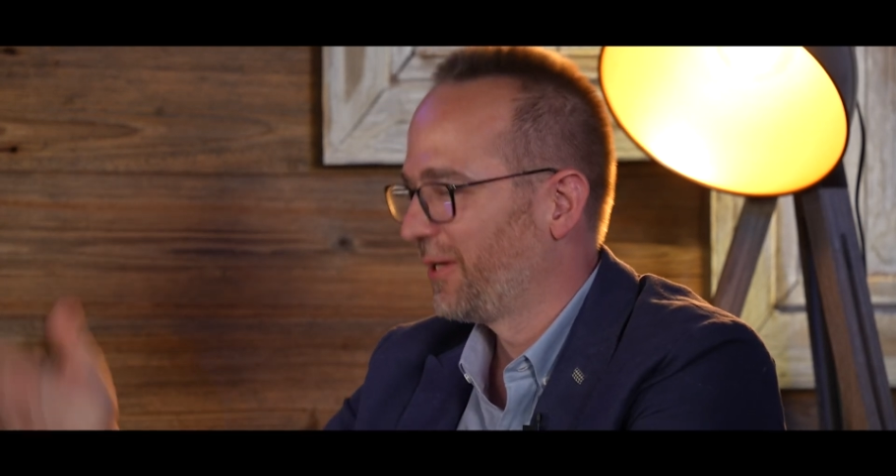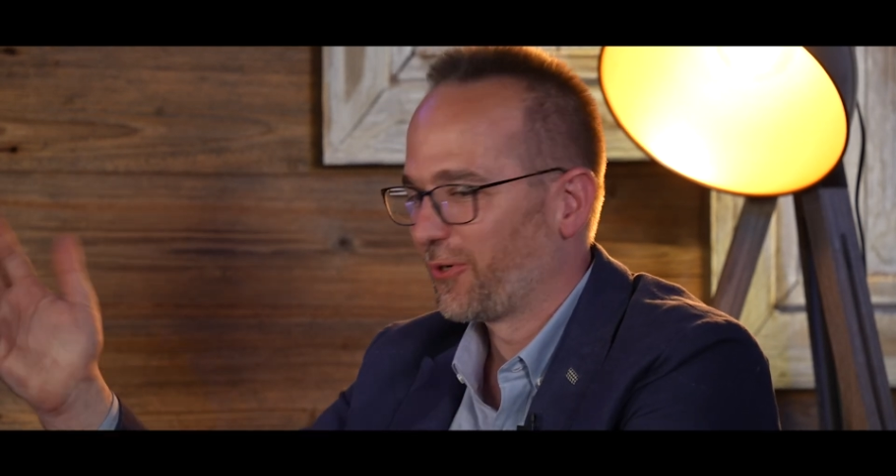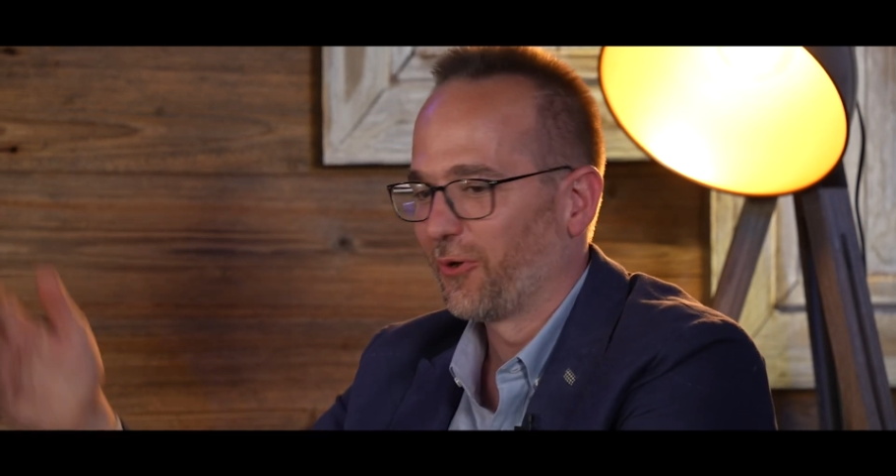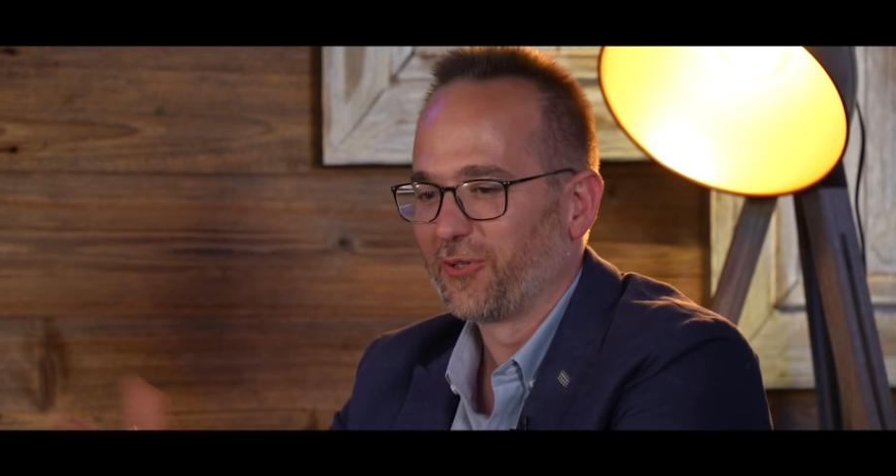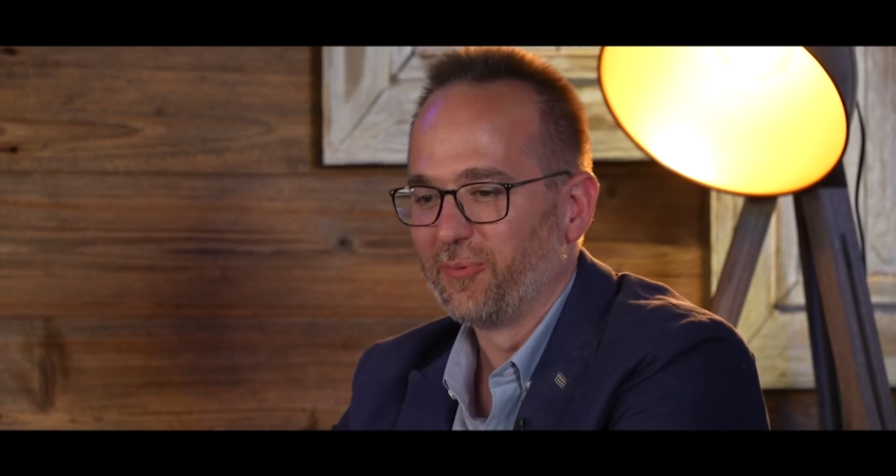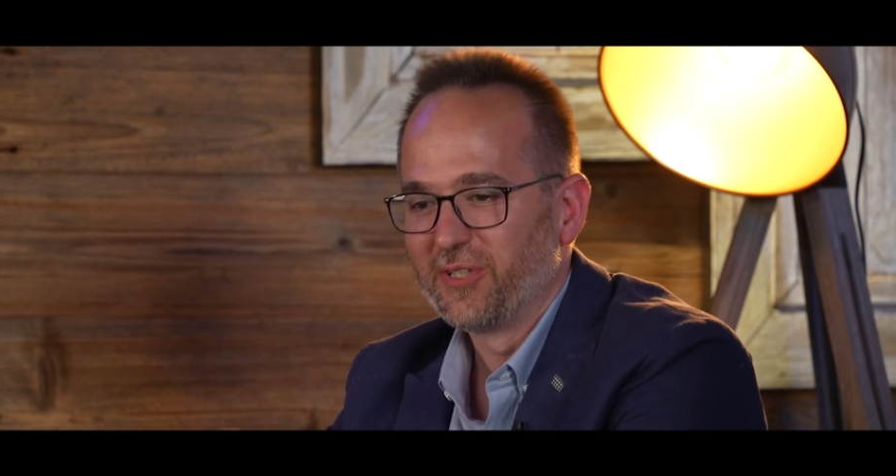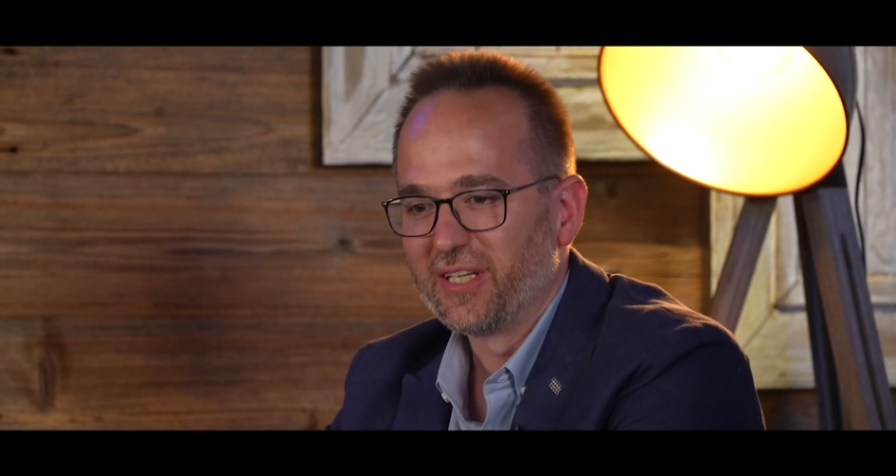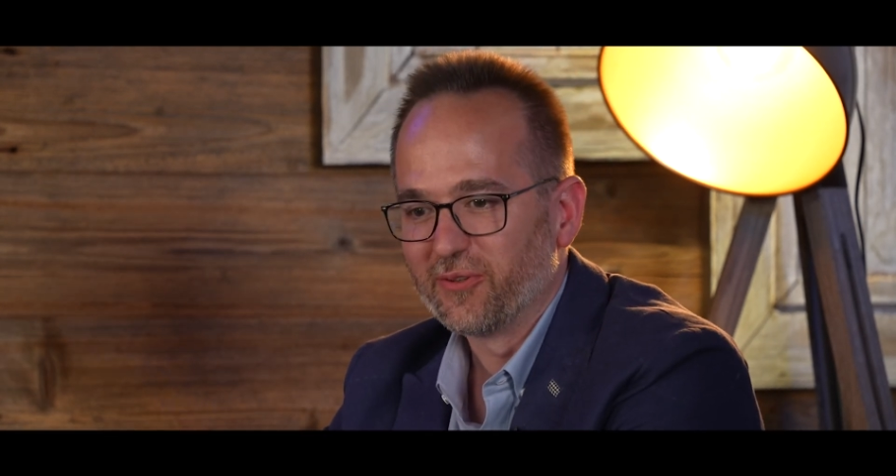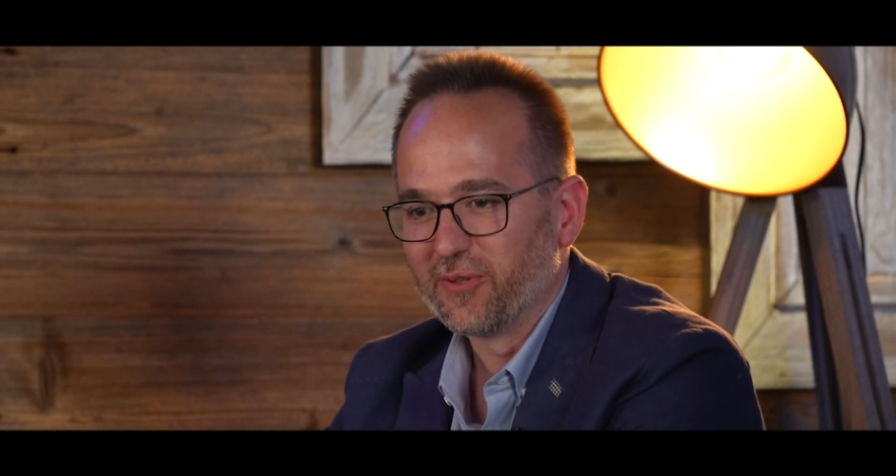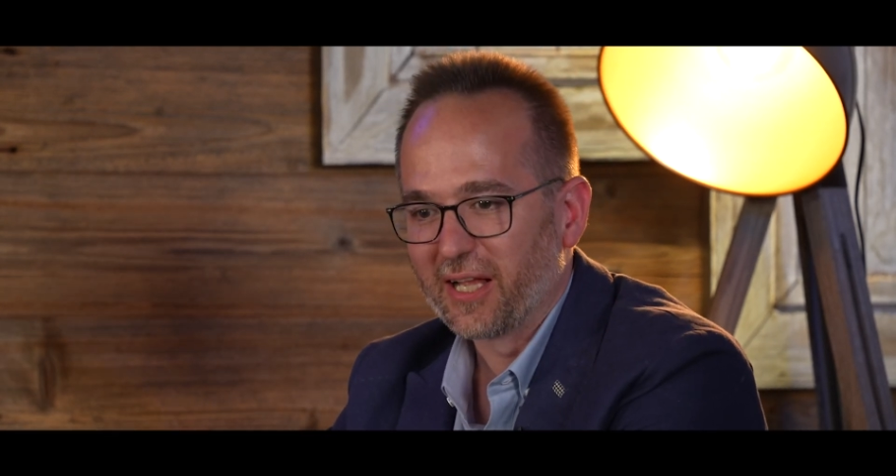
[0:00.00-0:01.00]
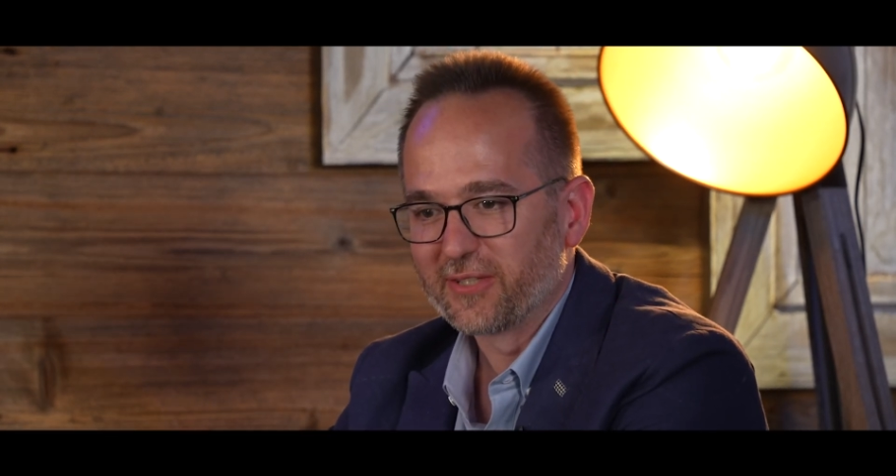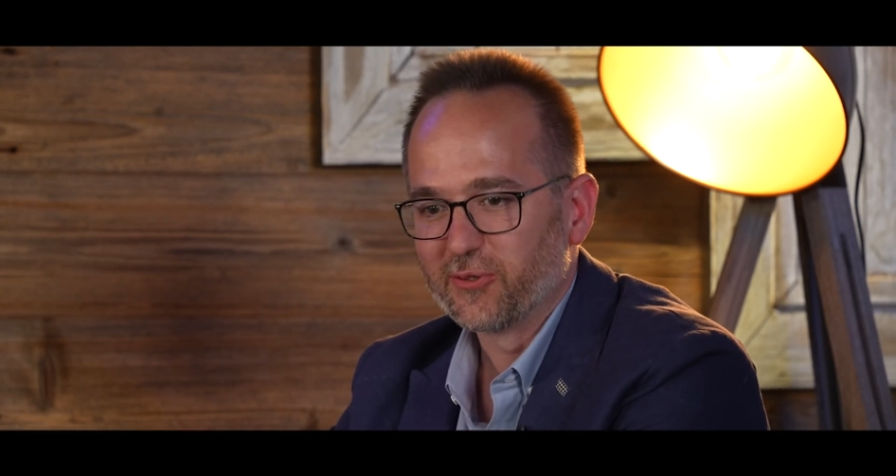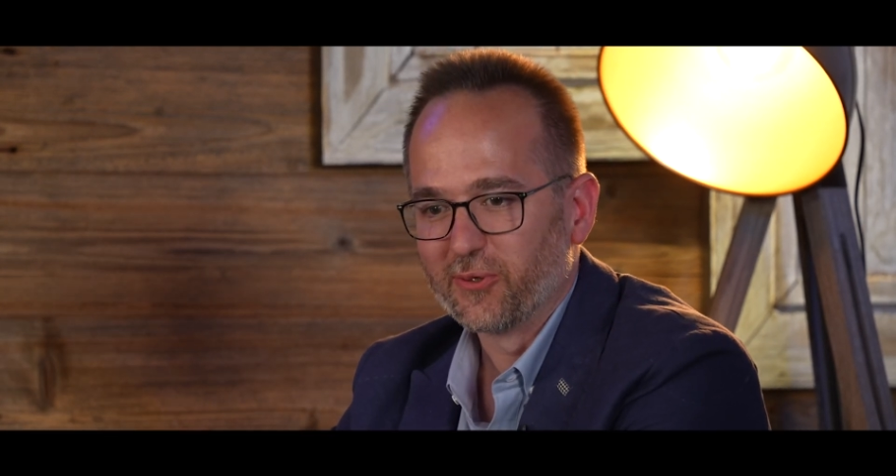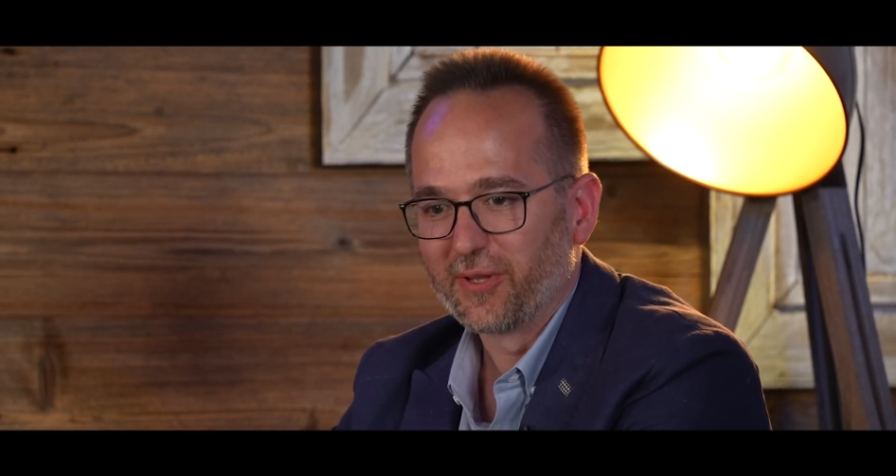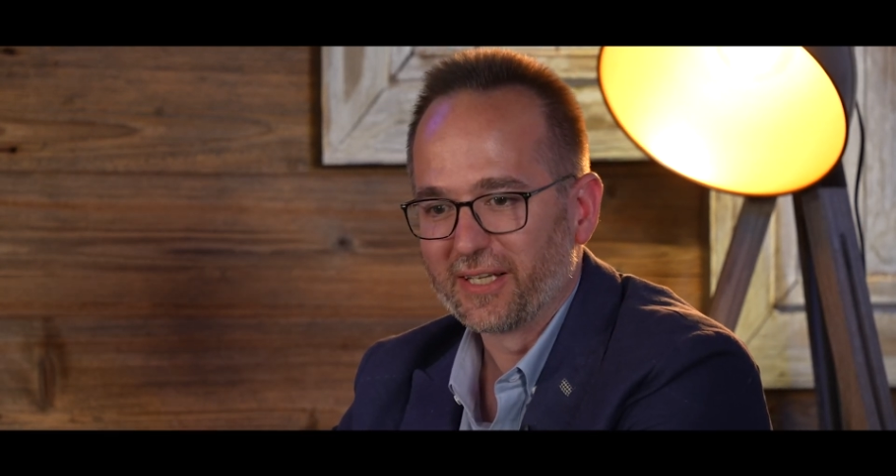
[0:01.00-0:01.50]
contributing to that,
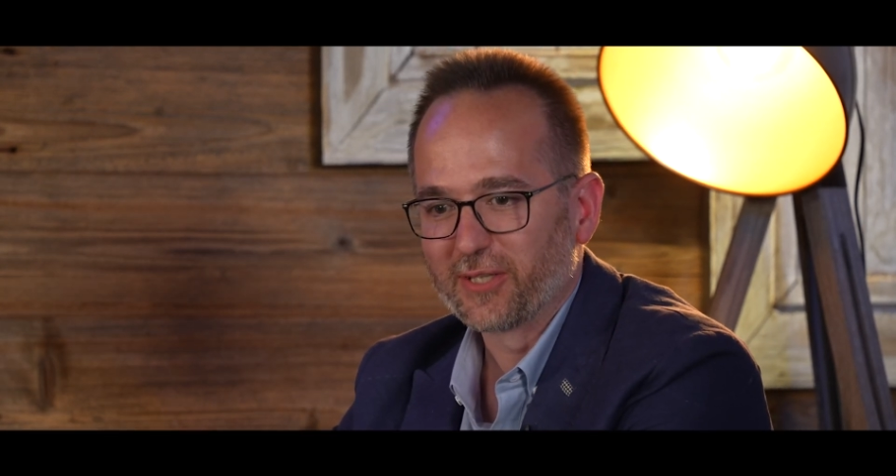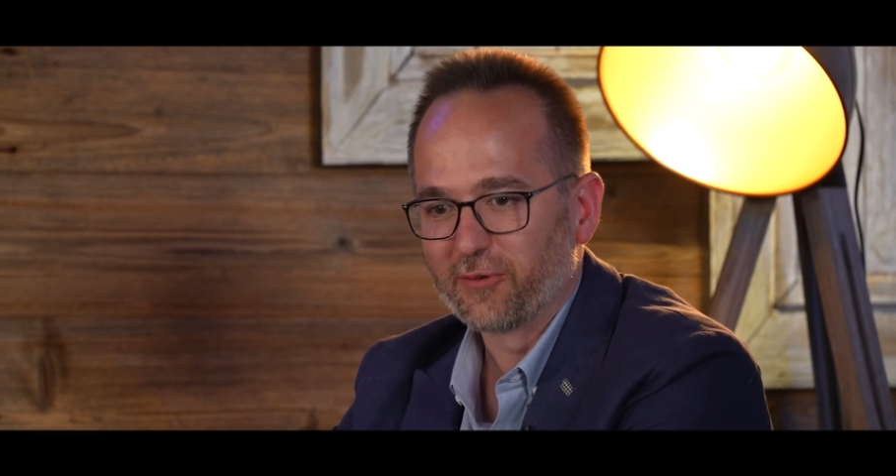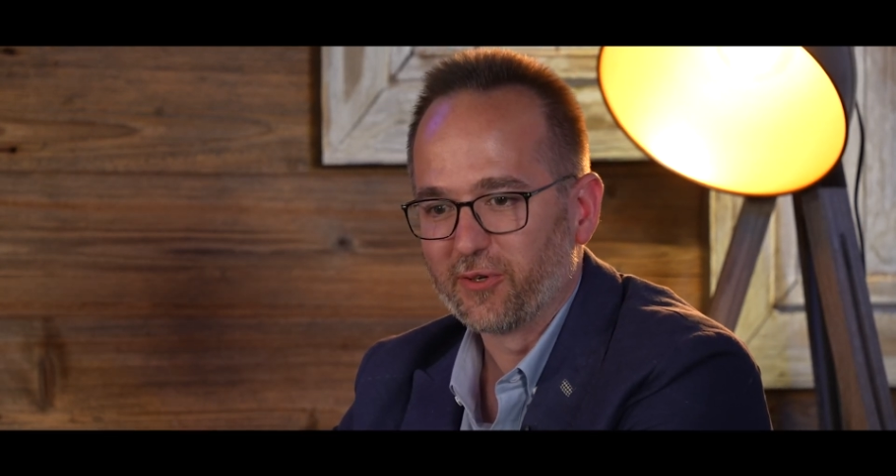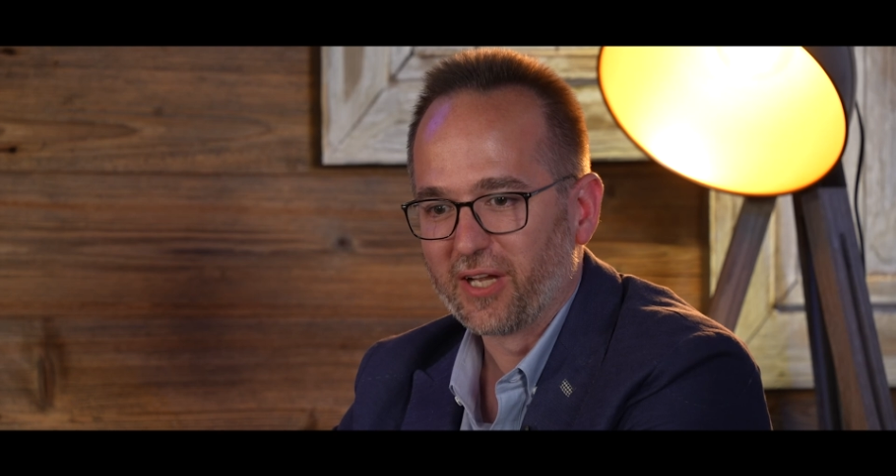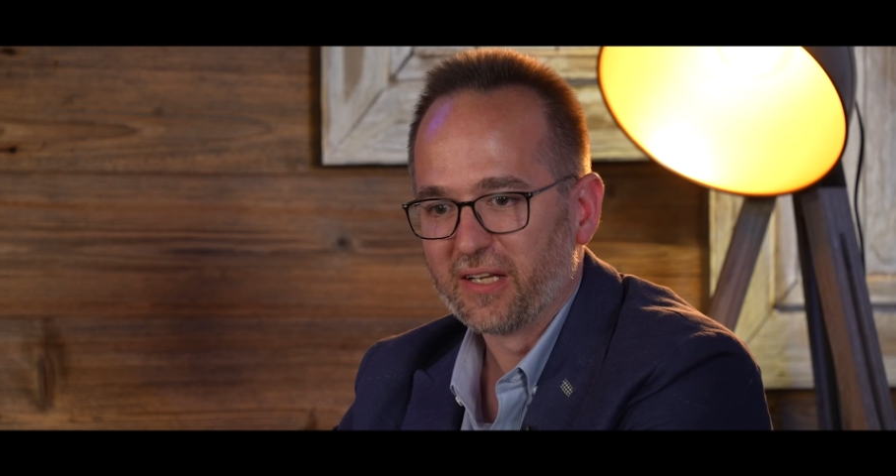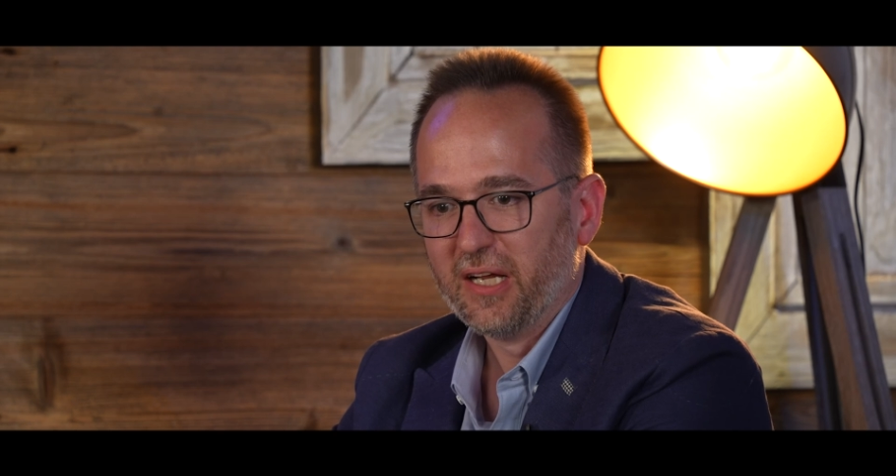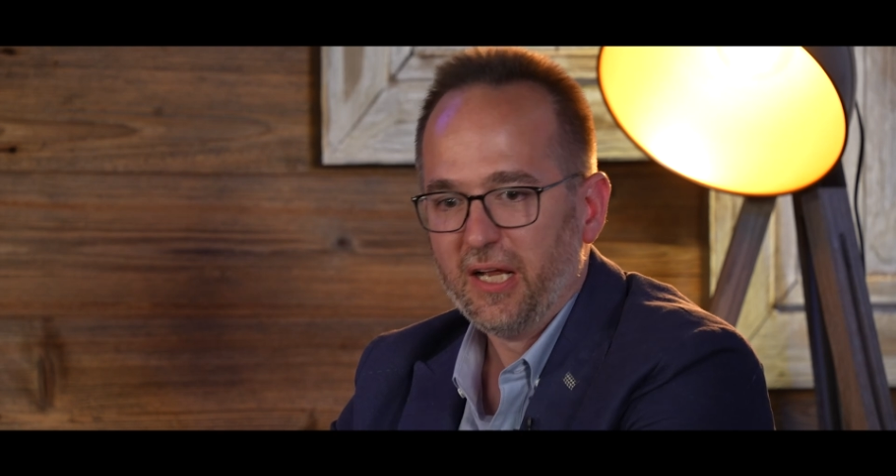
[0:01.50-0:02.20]
so thanks a lot for that.